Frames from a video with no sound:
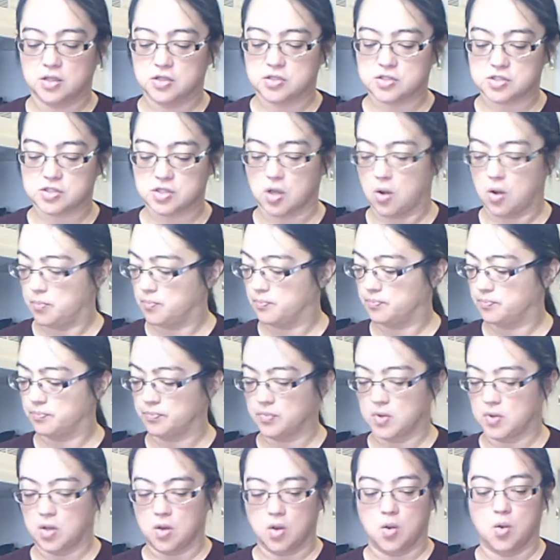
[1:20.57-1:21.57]
So,
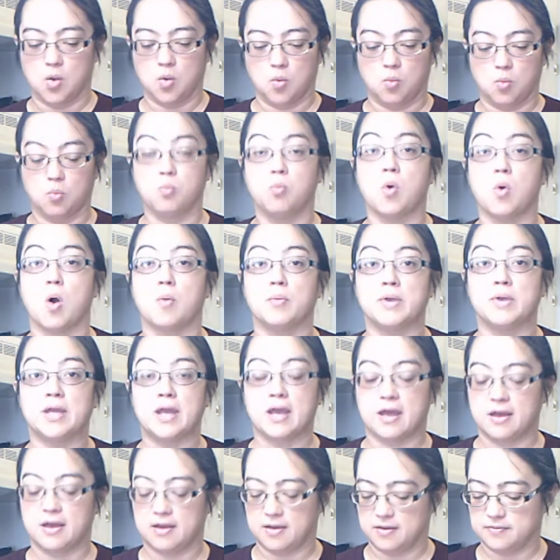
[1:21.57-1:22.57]
what we
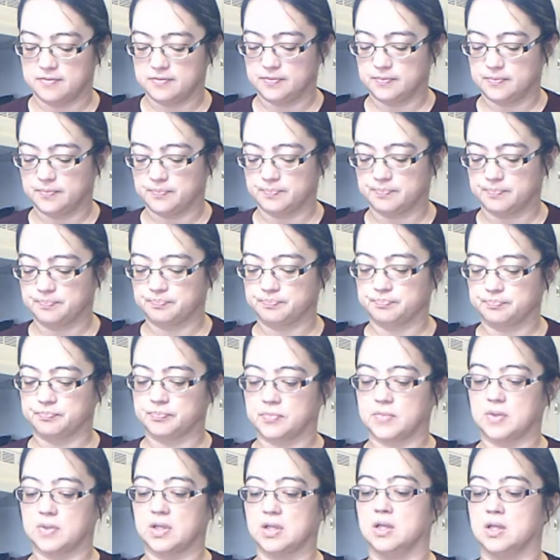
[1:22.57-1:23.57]
have,
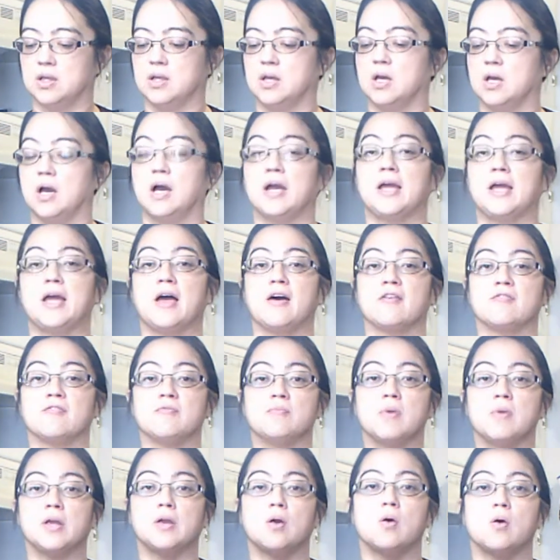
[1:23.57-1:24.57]
I have
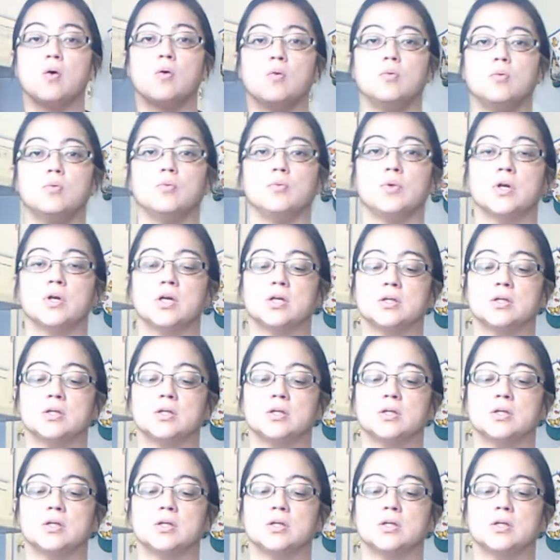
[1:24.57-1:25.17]
my own